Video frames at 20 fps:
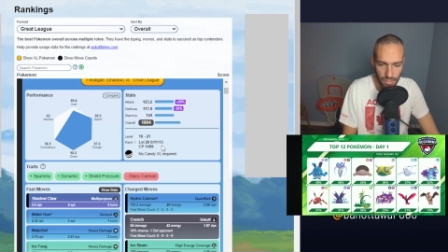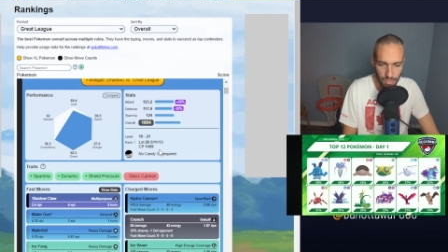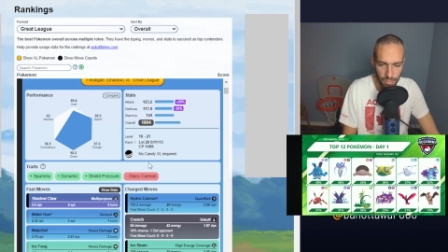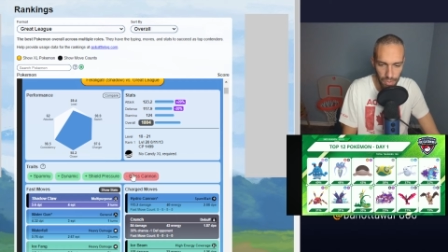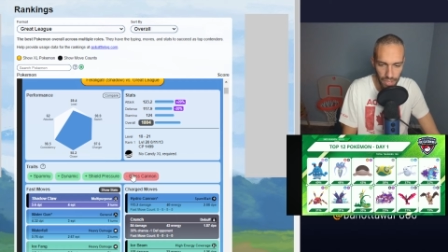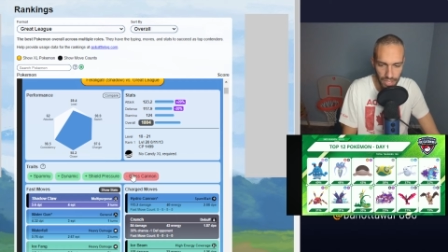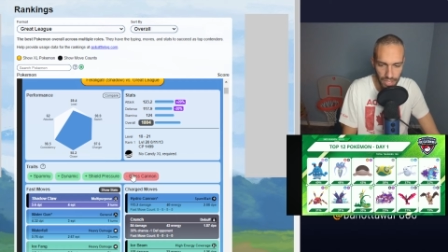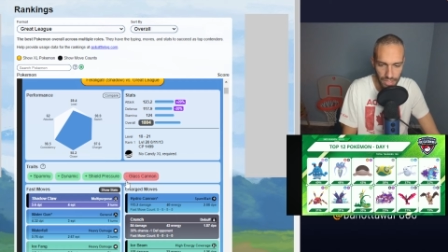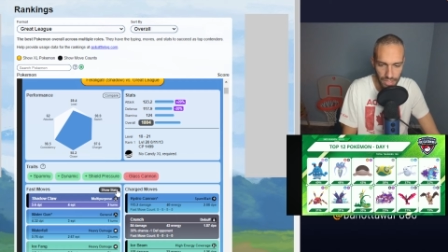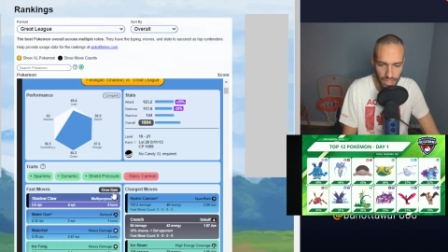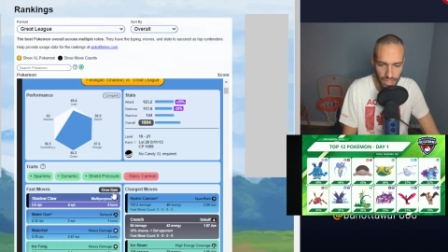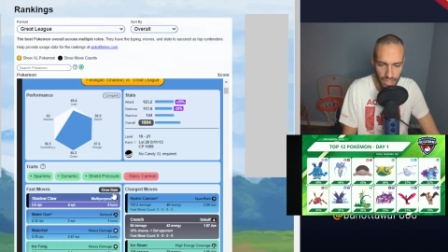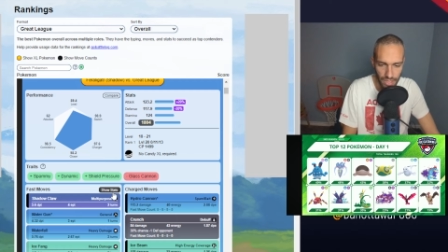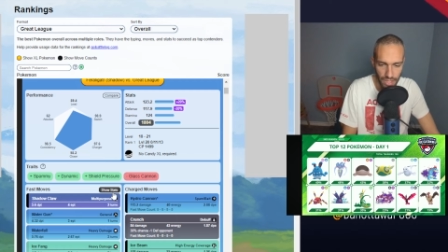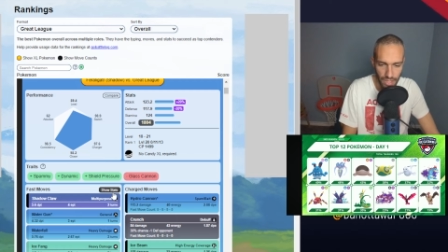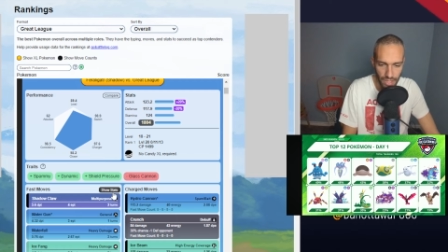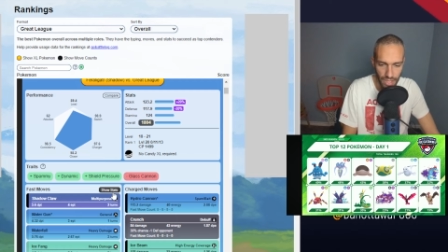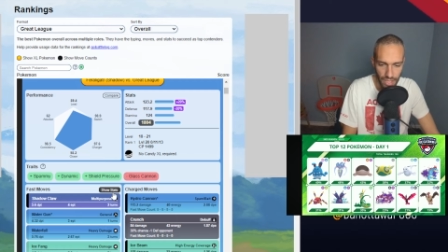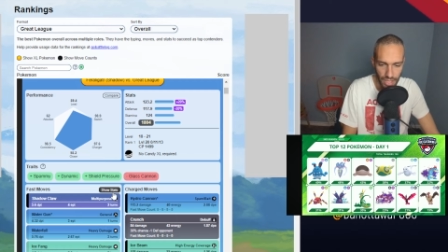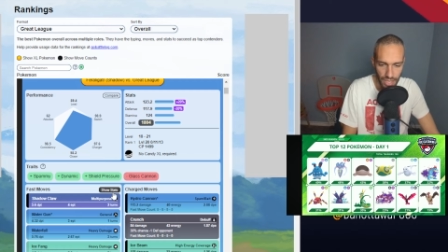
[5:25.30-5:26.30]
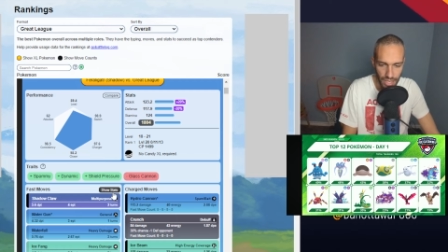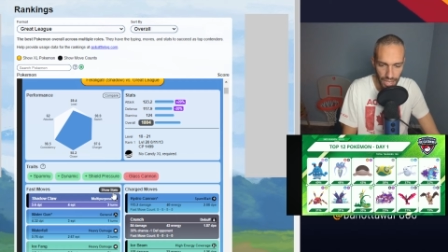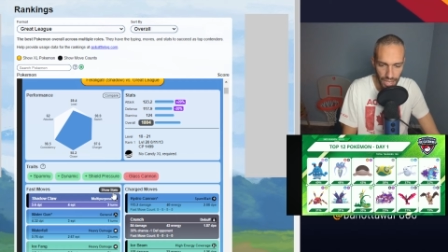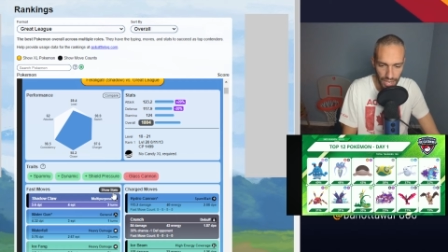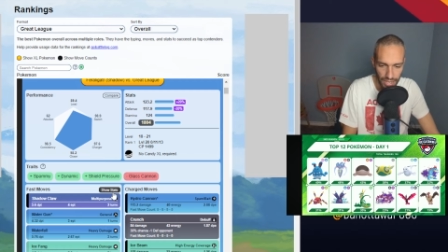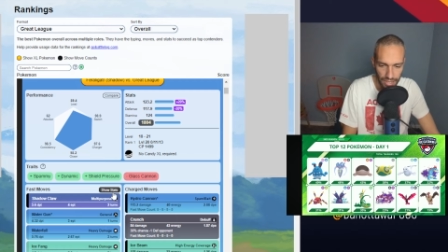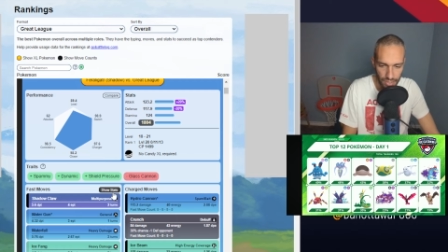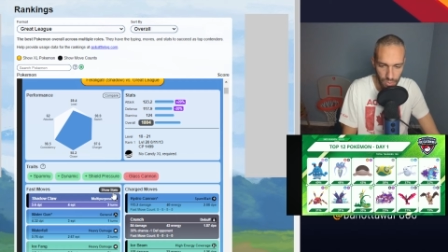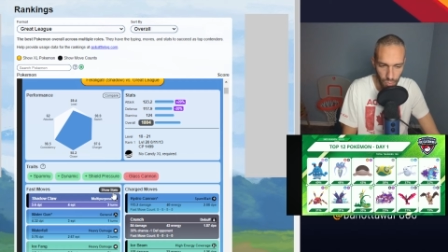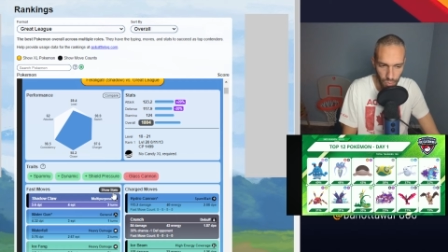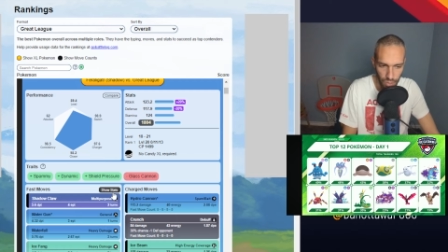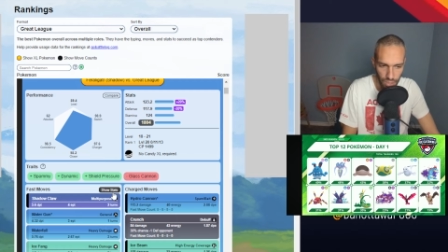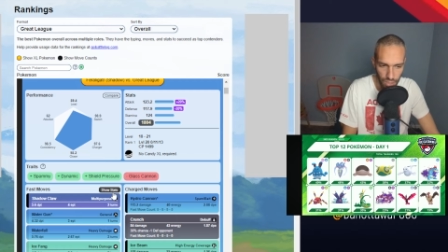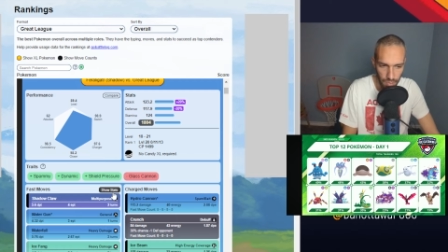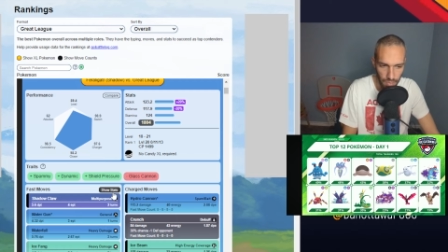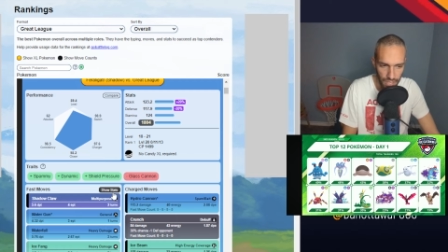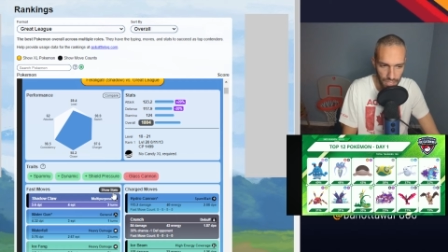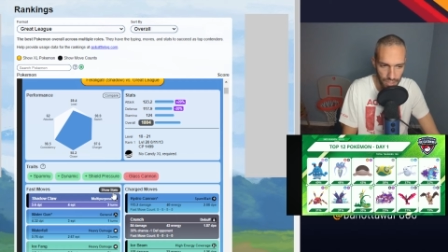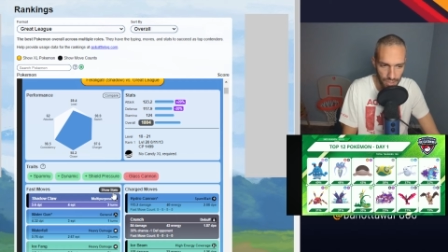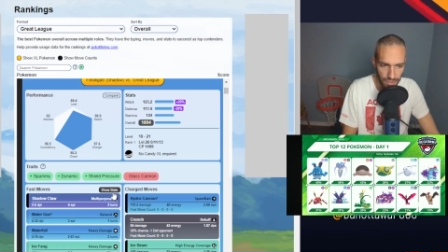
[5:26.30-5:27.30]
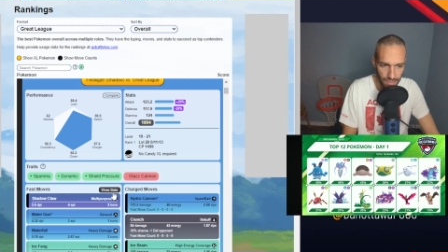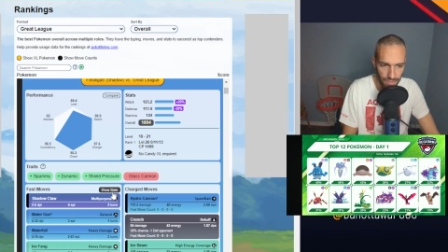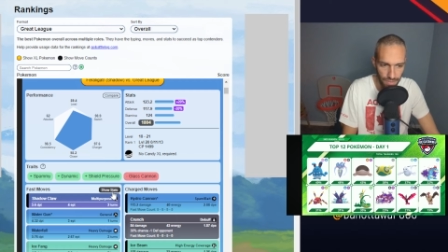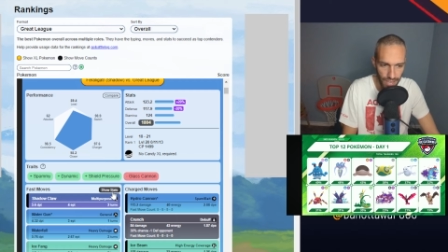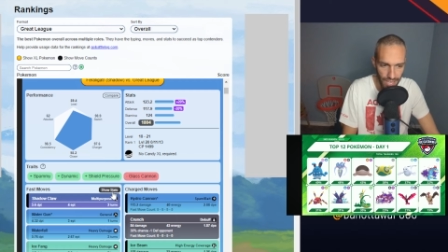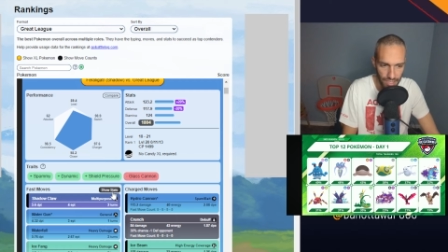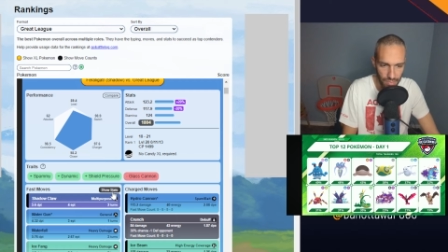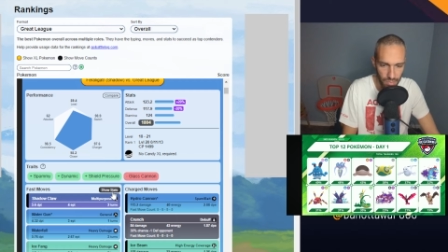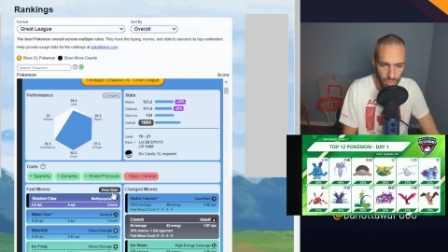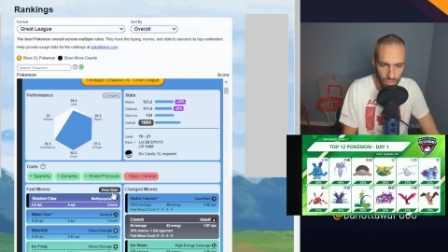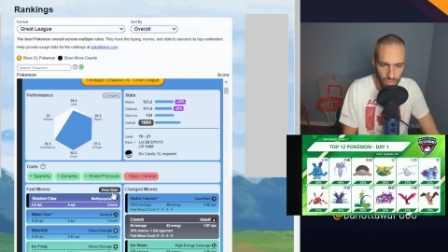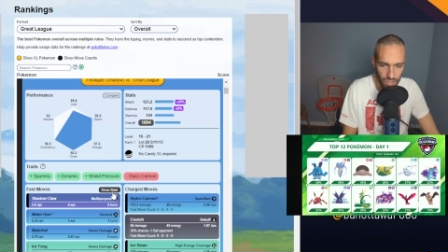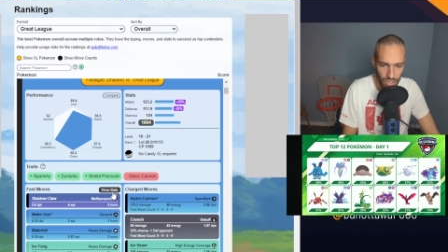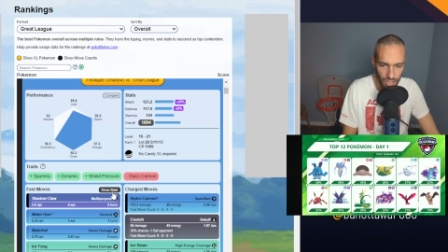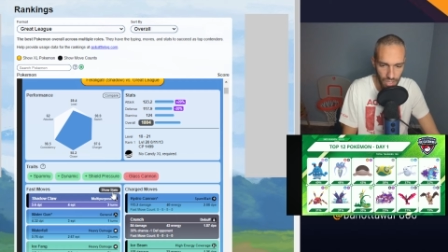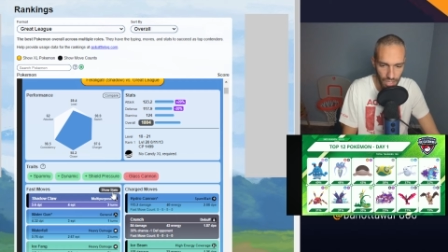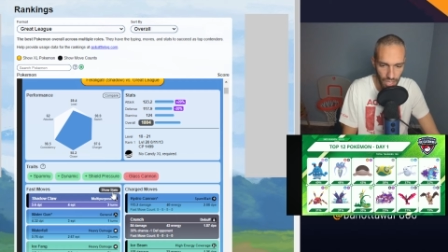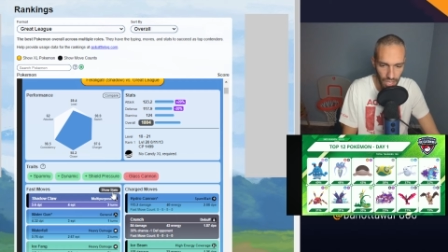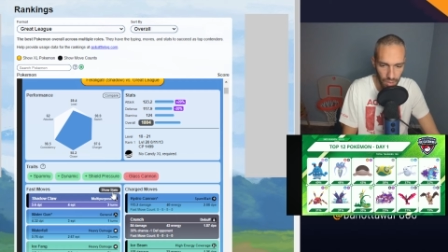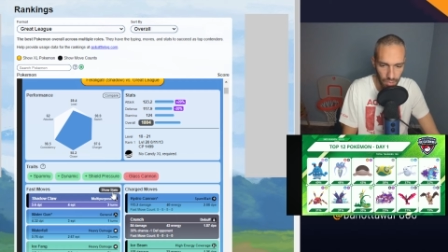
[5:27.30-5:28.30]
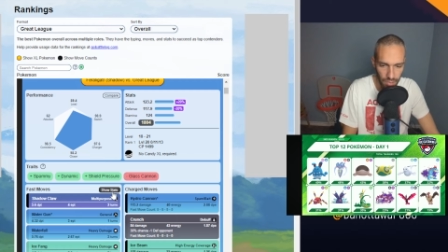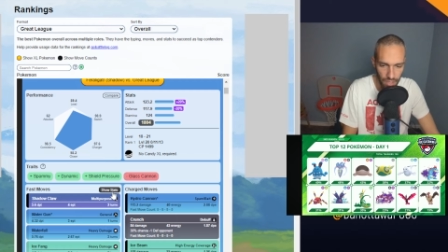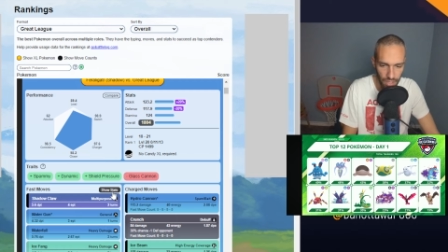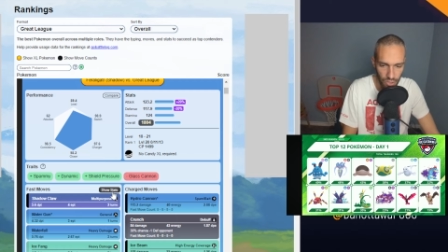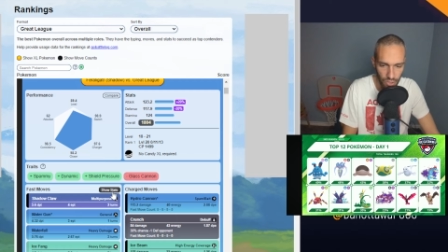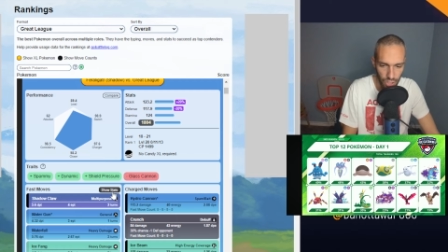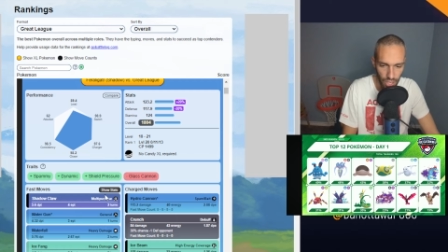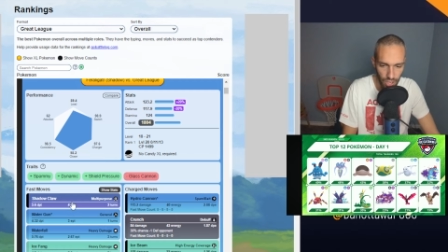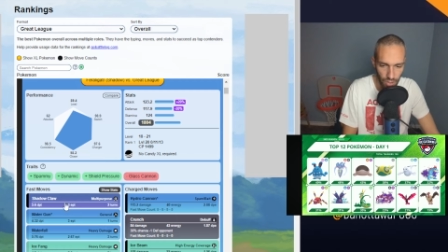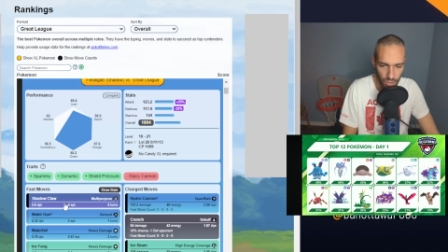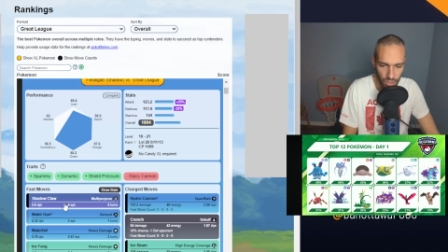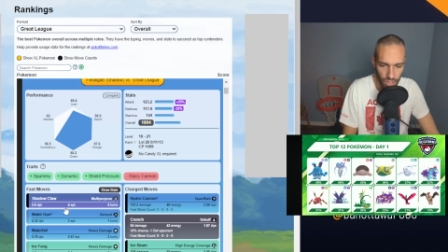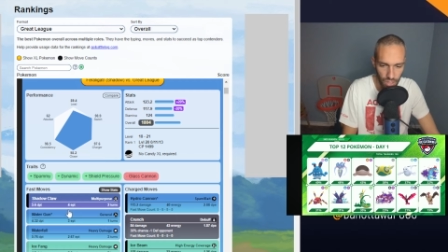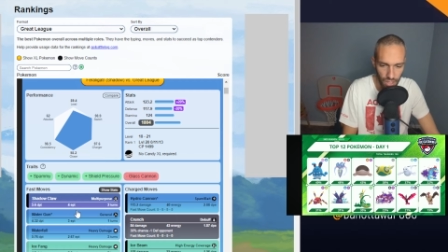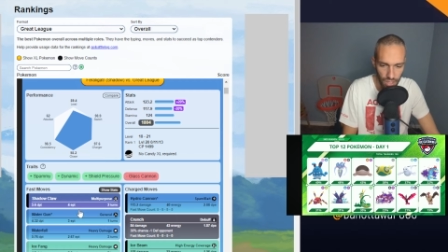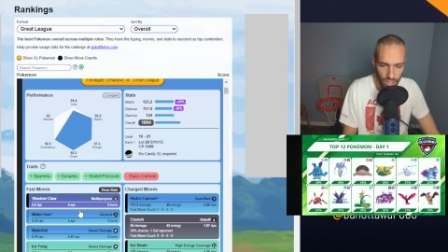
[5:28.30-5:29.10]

but it has one of the best fast moves in the game in Shadow Claw.